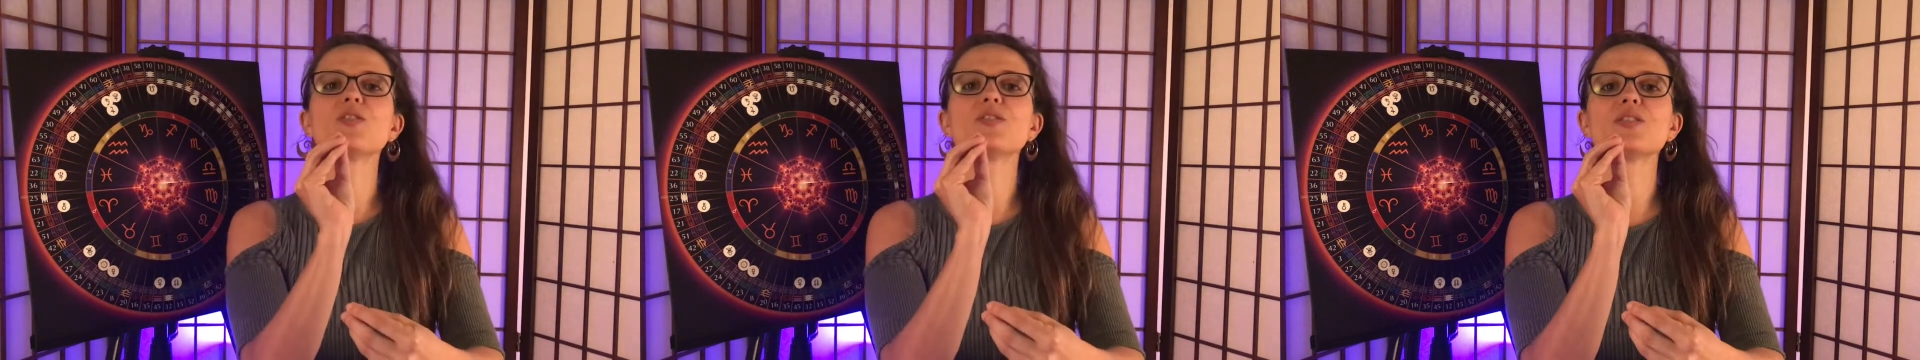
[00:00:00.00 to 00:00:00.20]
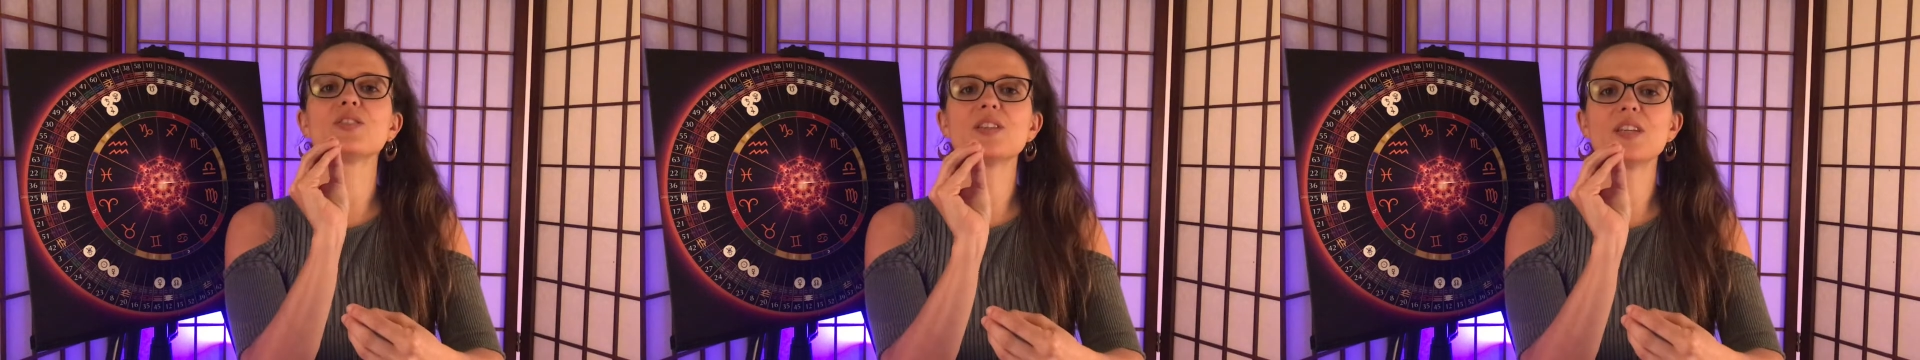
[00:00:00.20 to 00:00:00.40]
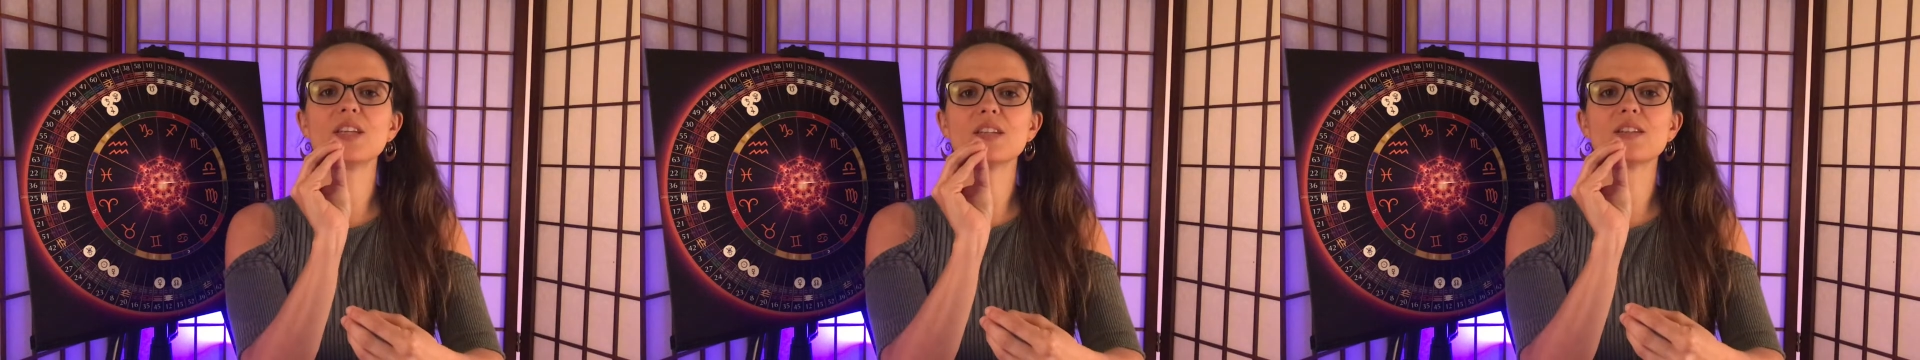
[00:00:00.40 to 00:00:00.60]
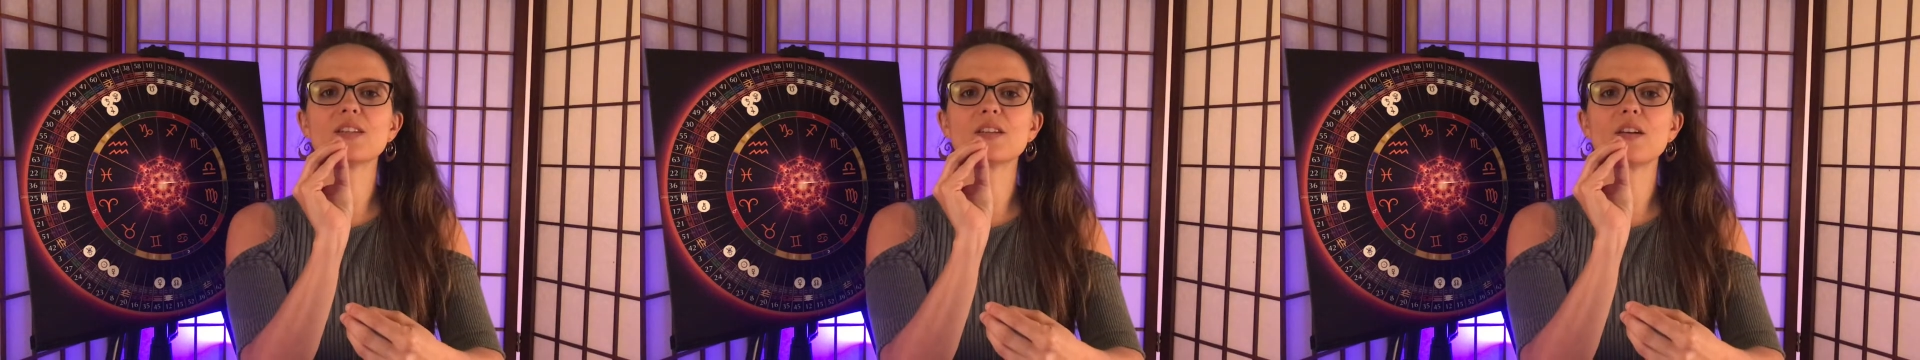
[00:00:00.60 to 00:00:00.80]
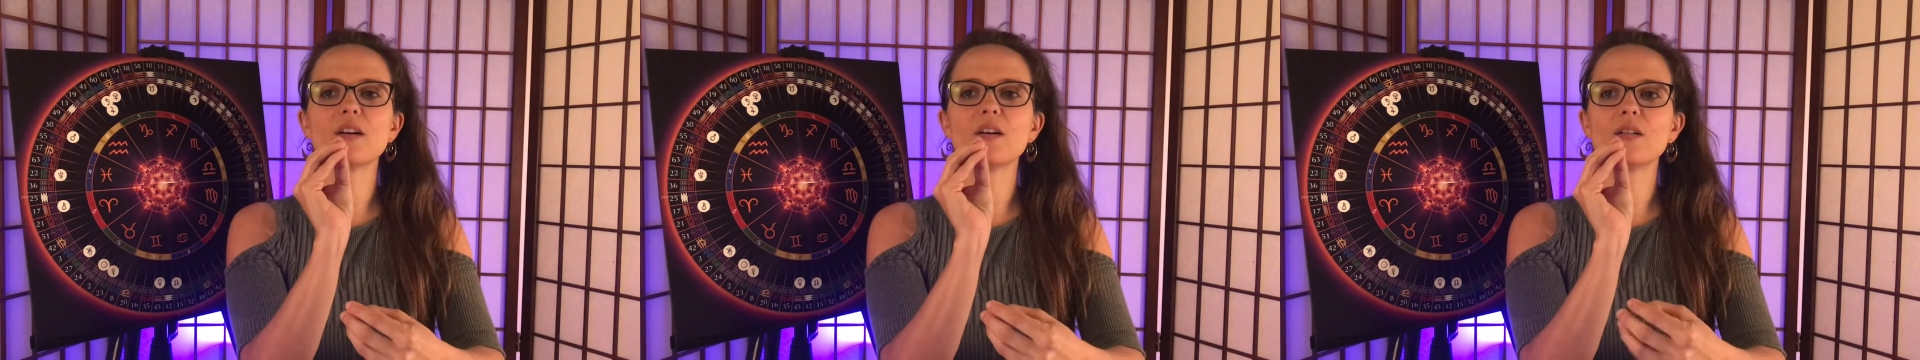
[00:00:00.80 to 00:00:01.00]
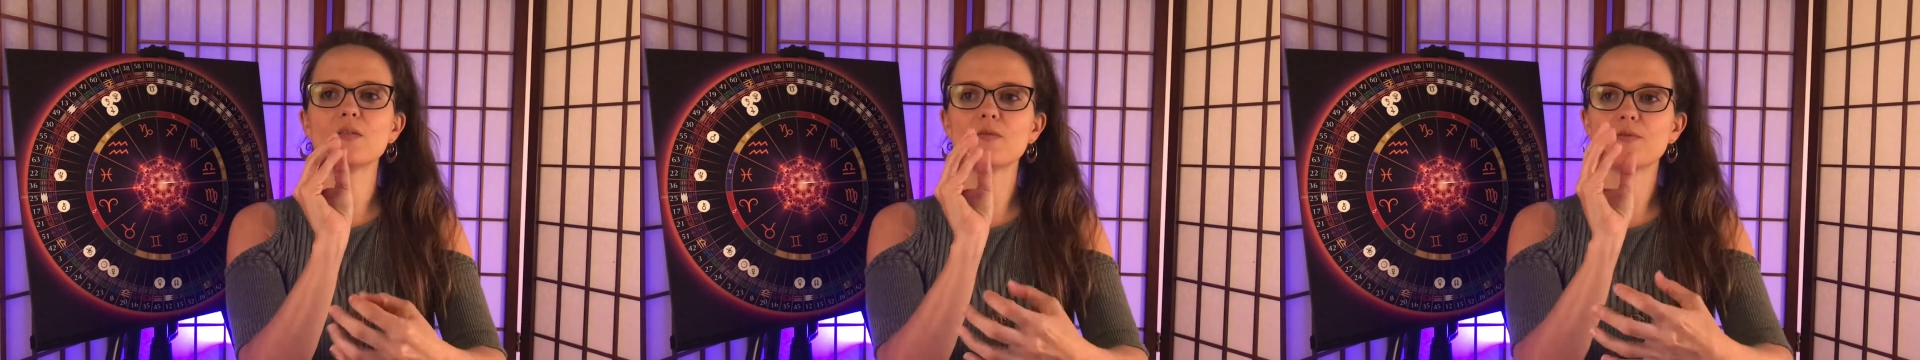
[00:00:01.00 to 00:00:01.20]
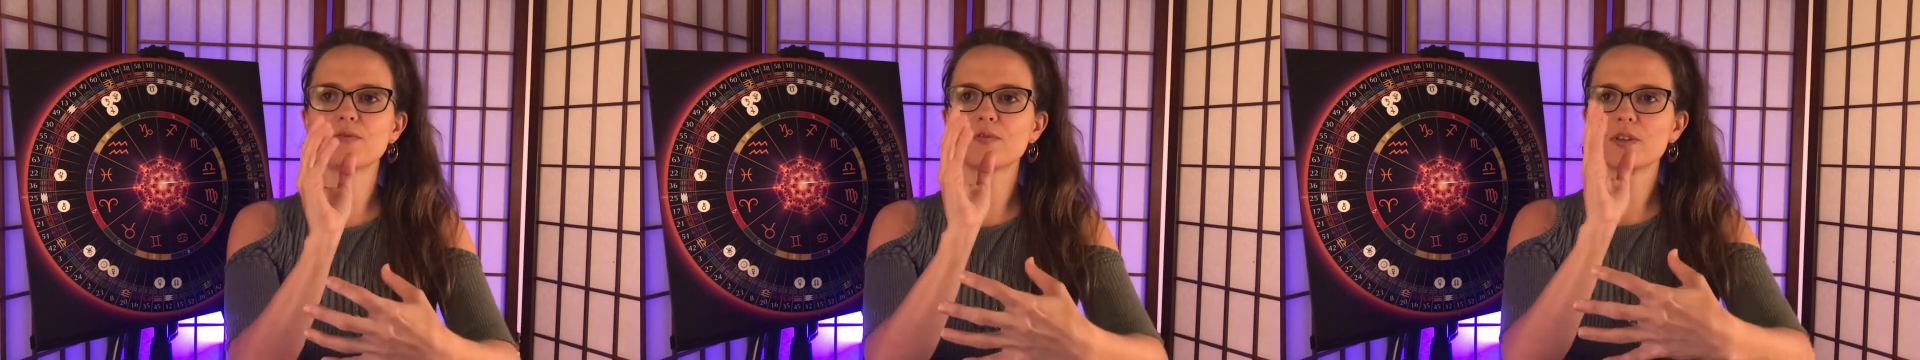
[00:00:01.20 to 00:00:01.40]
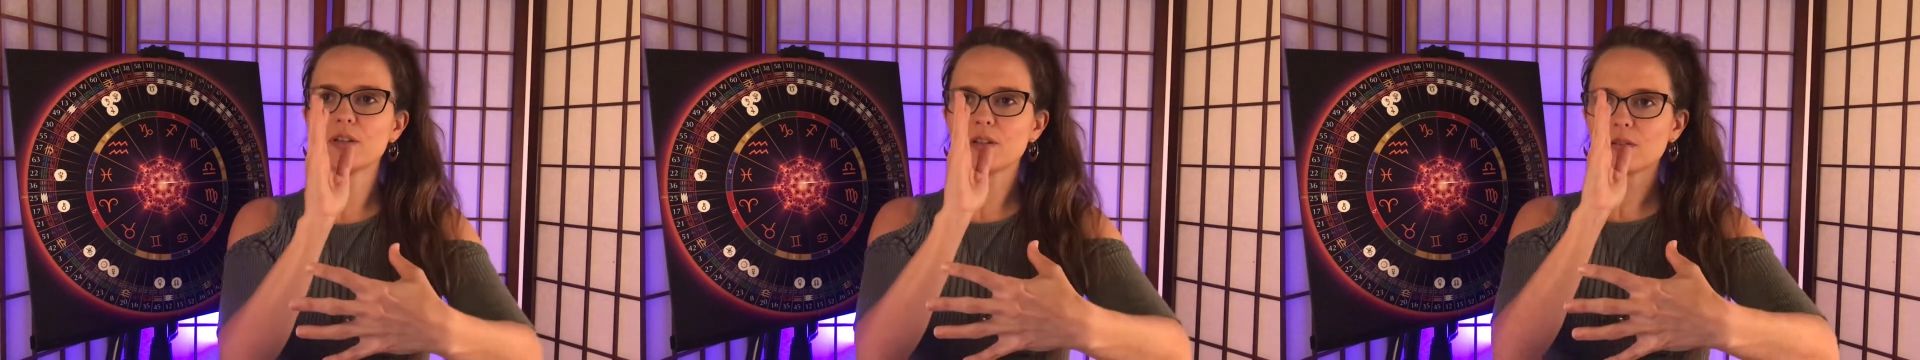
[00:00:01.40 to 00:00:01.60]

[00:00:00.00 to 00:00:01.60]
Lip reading: seat of